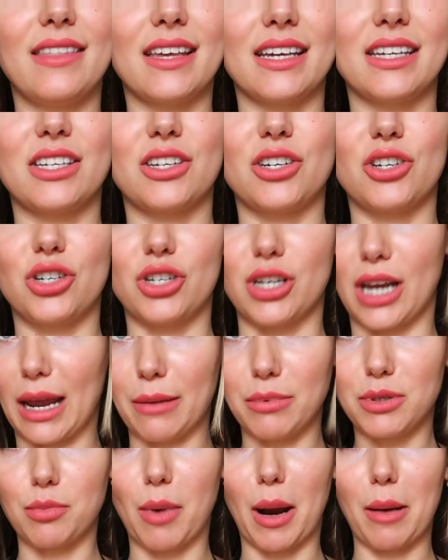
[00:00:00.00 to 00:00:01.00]
this
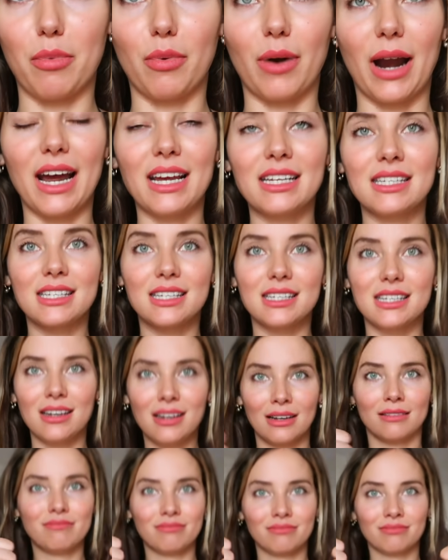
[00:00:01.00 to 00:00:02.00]
shapes my breasts.
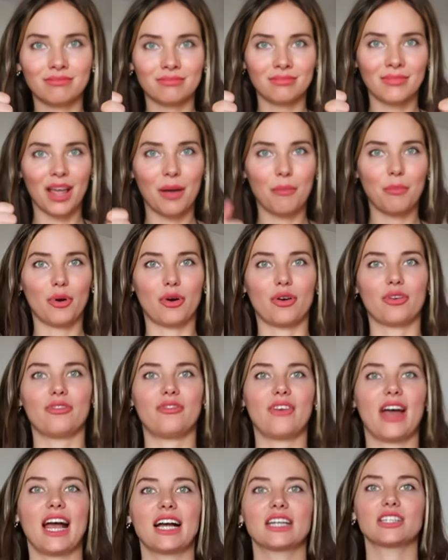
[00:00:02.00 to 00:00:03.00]

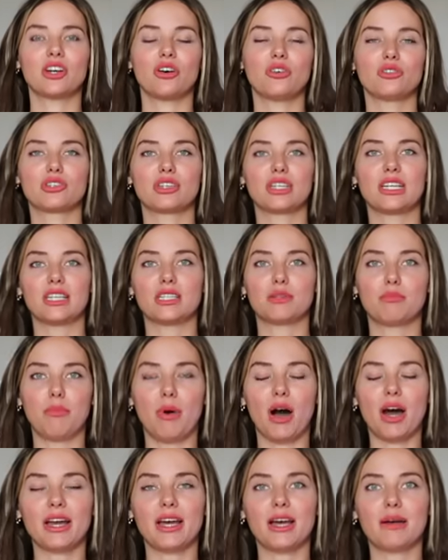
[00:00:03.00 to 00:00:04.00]
Perfect. Also these
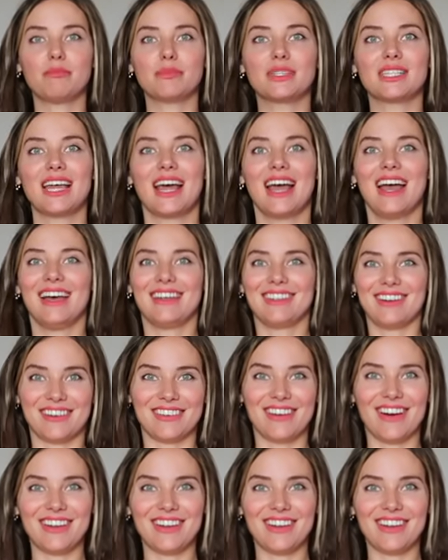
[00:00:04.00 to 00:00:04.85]
bottoms they're